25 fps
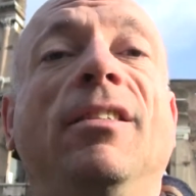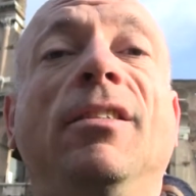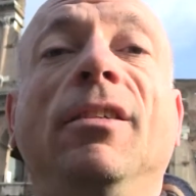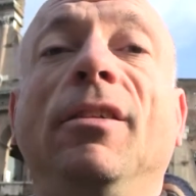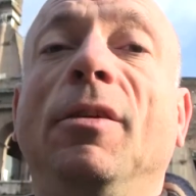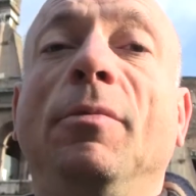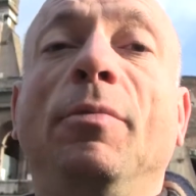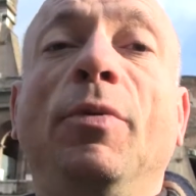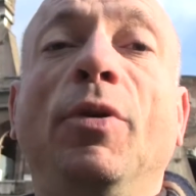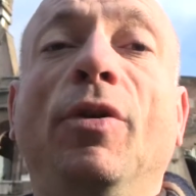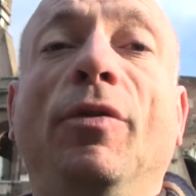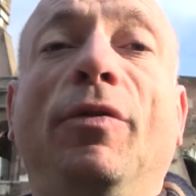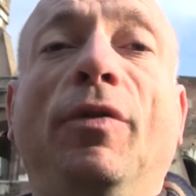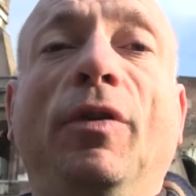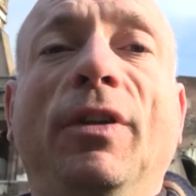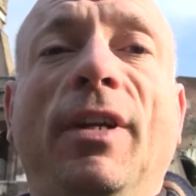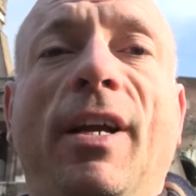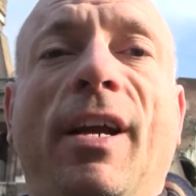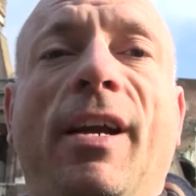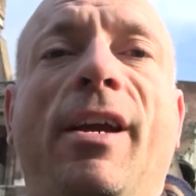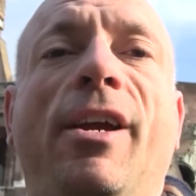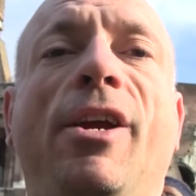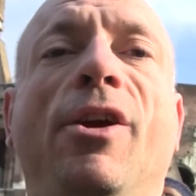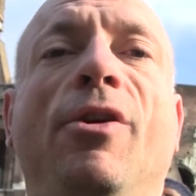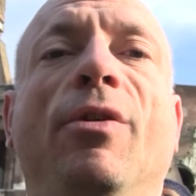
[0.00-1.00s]
still a beautiful
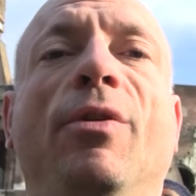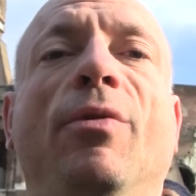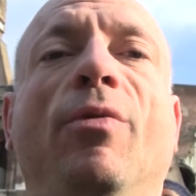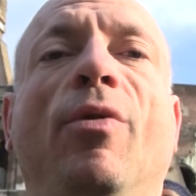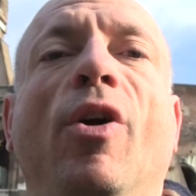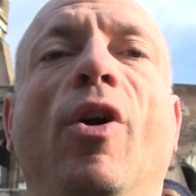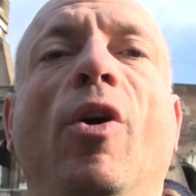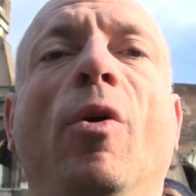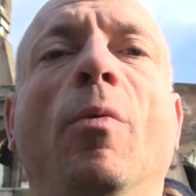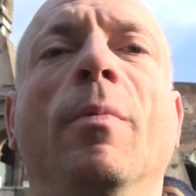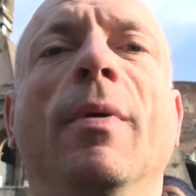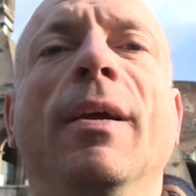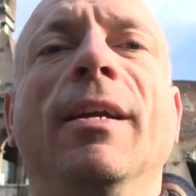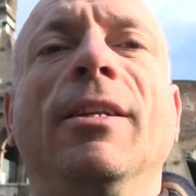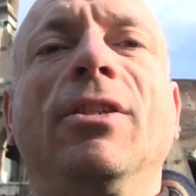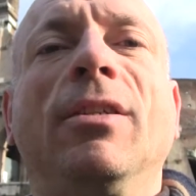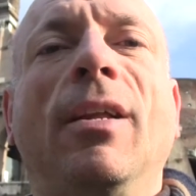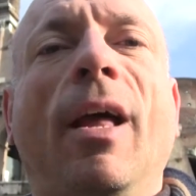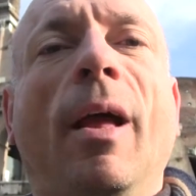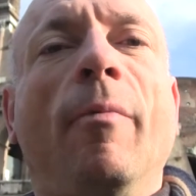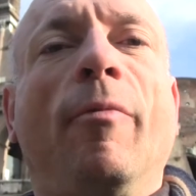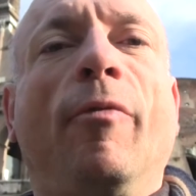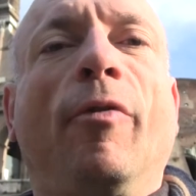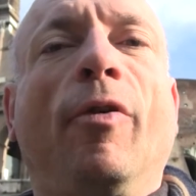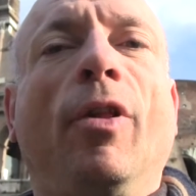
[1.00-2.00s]
day here in Rome. It's
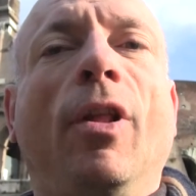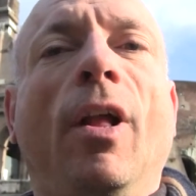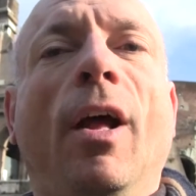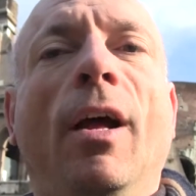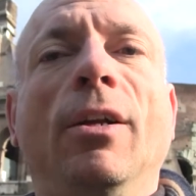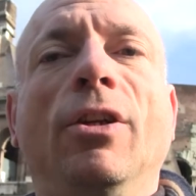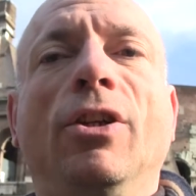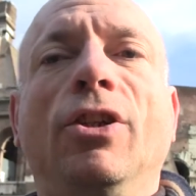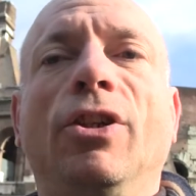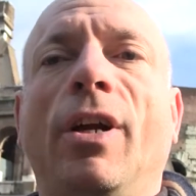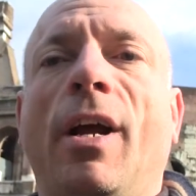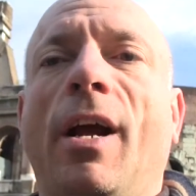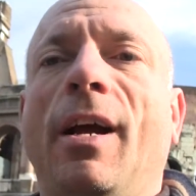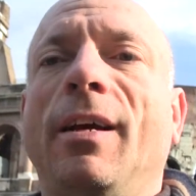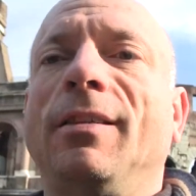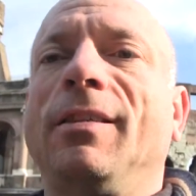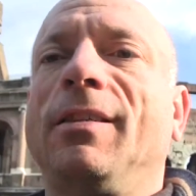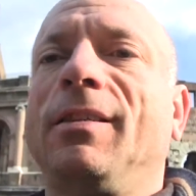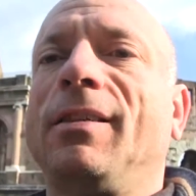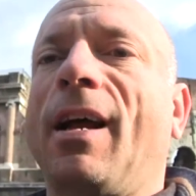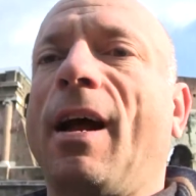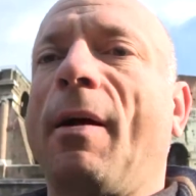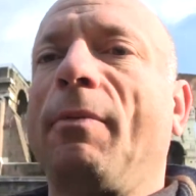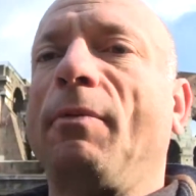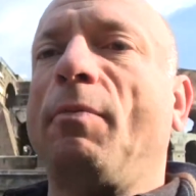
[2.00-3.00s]
time for lunch. I
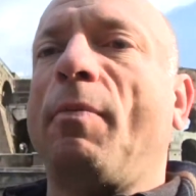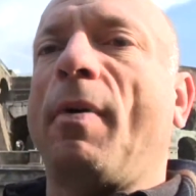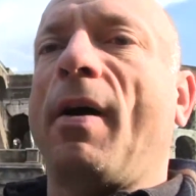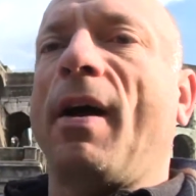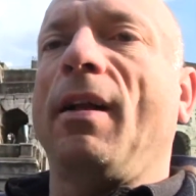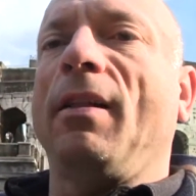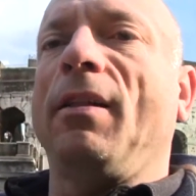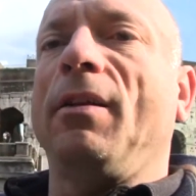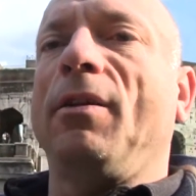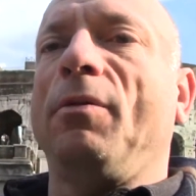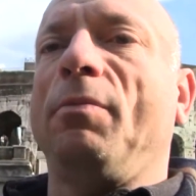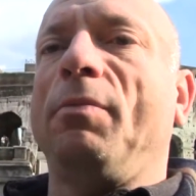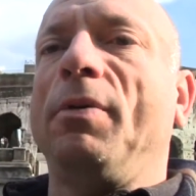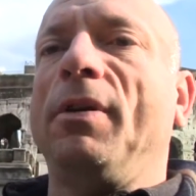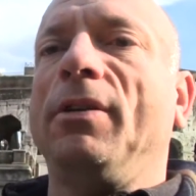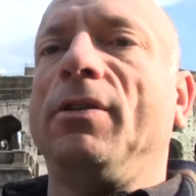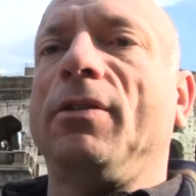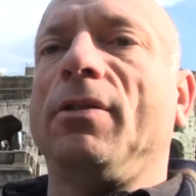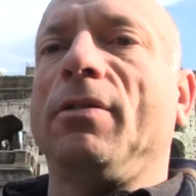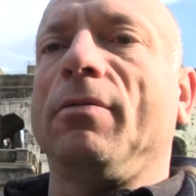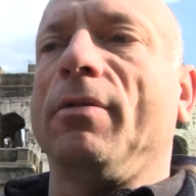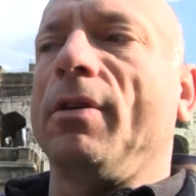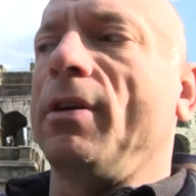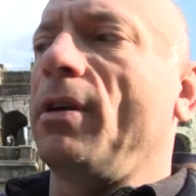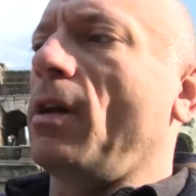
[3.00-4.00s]
stopped by a little
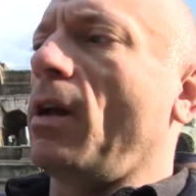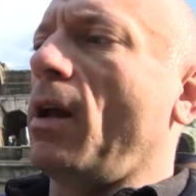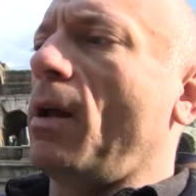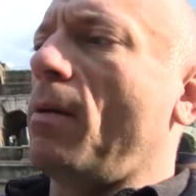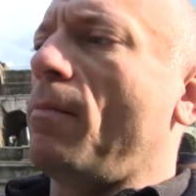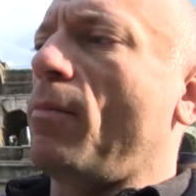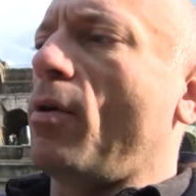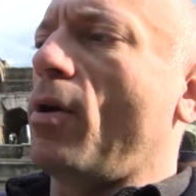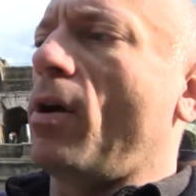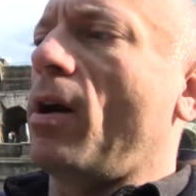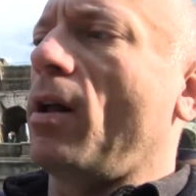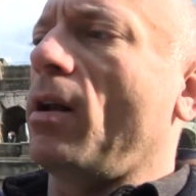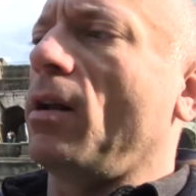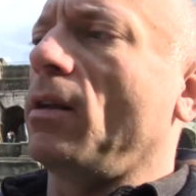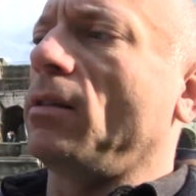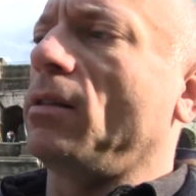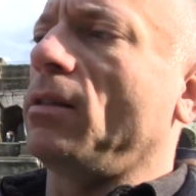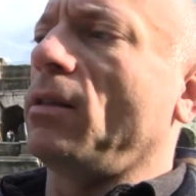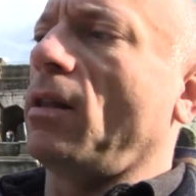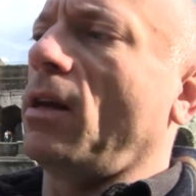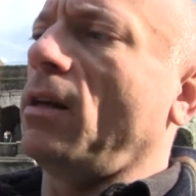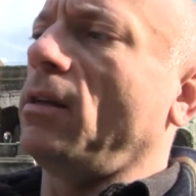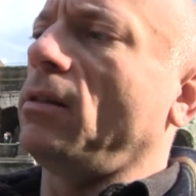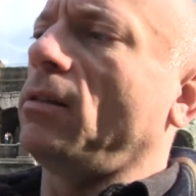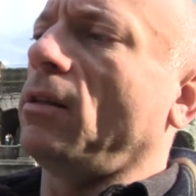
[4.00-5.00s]
pizzeria and bought a
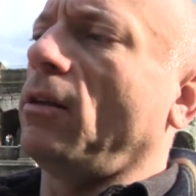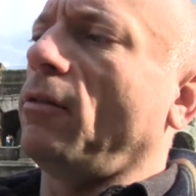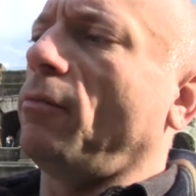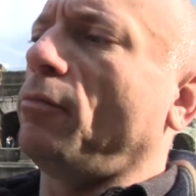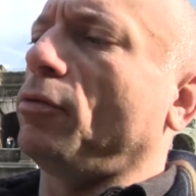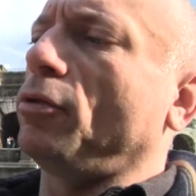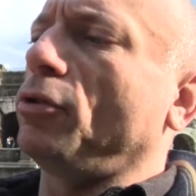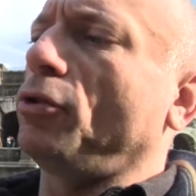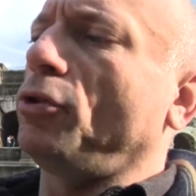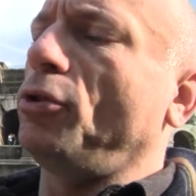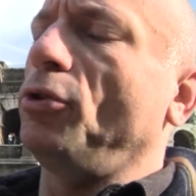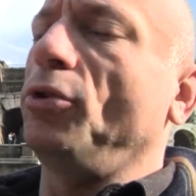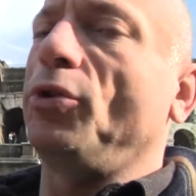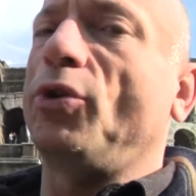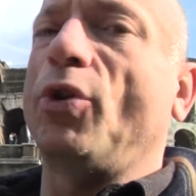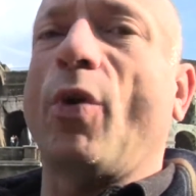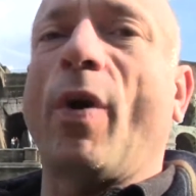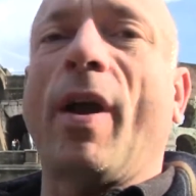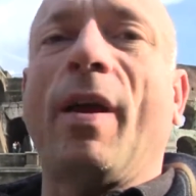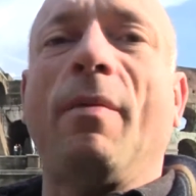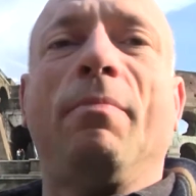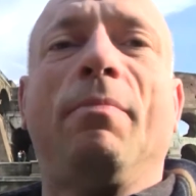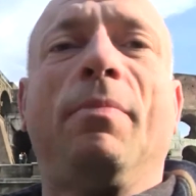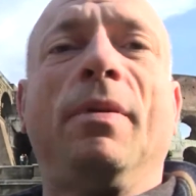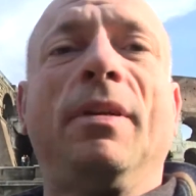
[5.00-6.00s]
slice of prosciutto
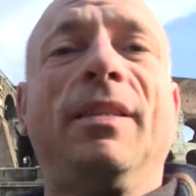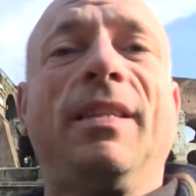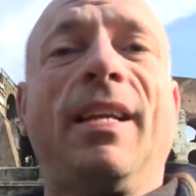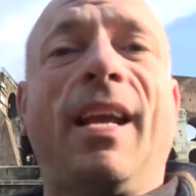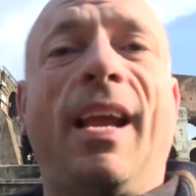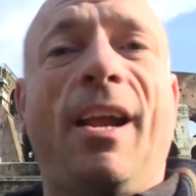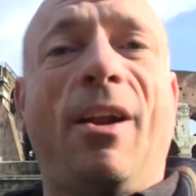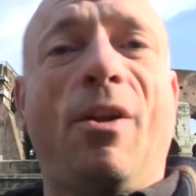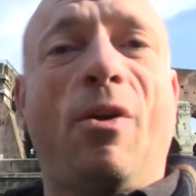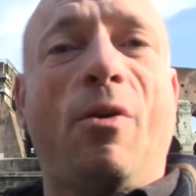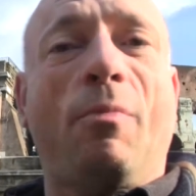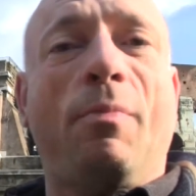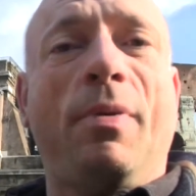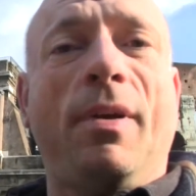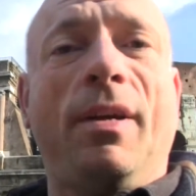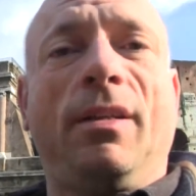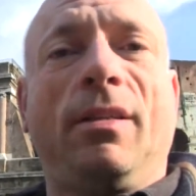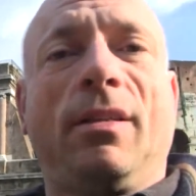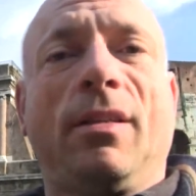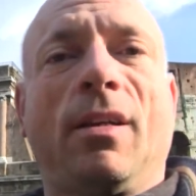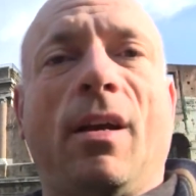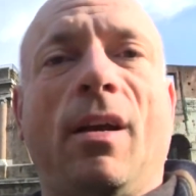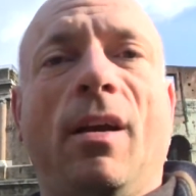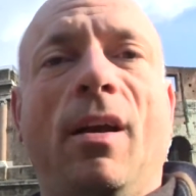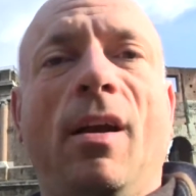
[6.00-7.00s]
and potato
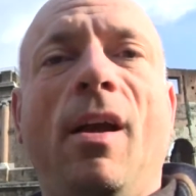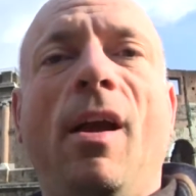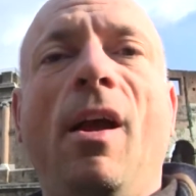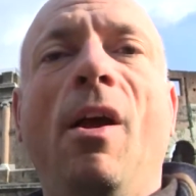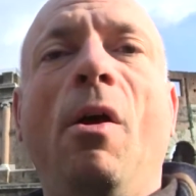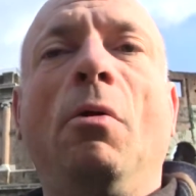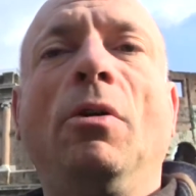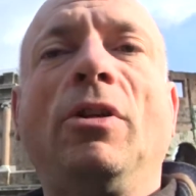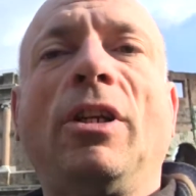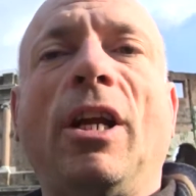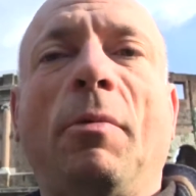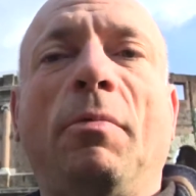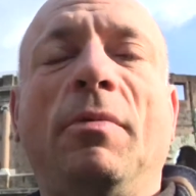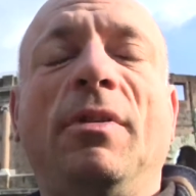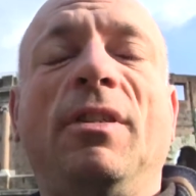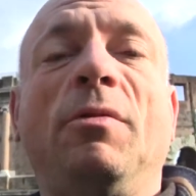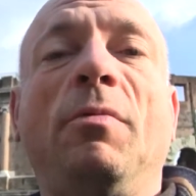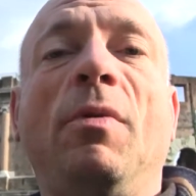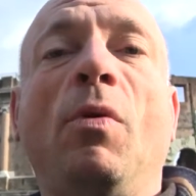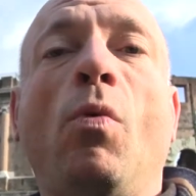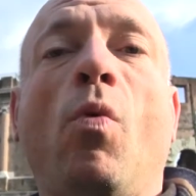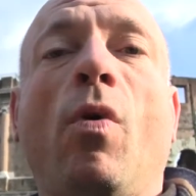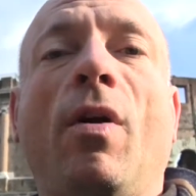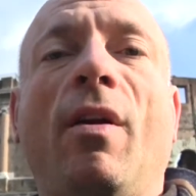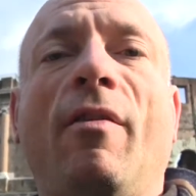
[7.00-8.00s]
pizza, which happens to
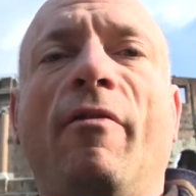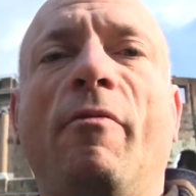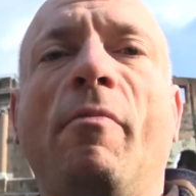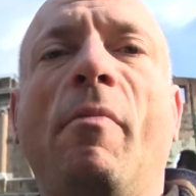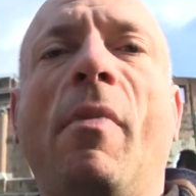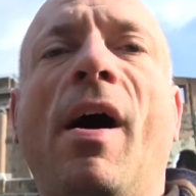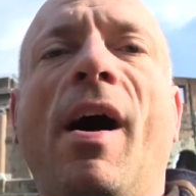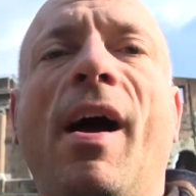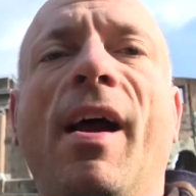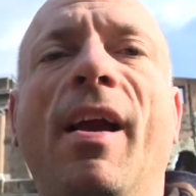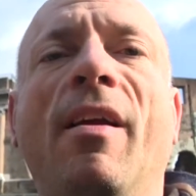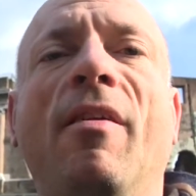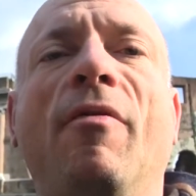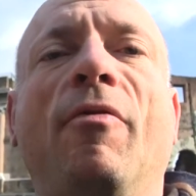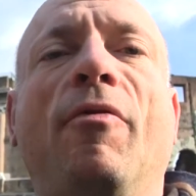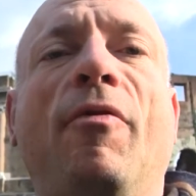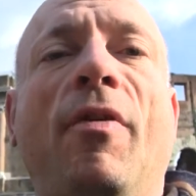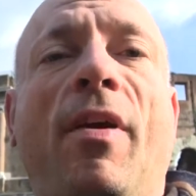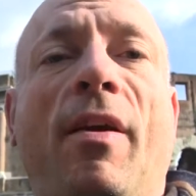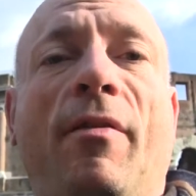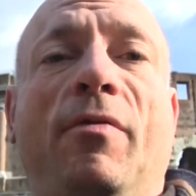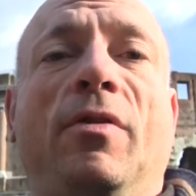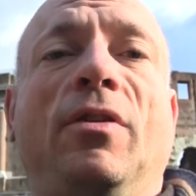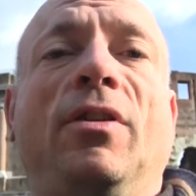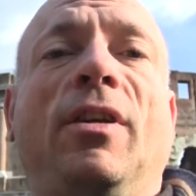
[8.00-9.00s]
be one of my
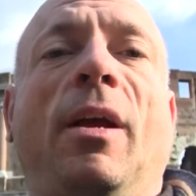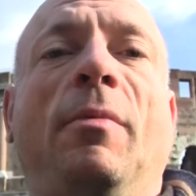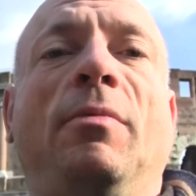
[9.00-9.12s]
favorite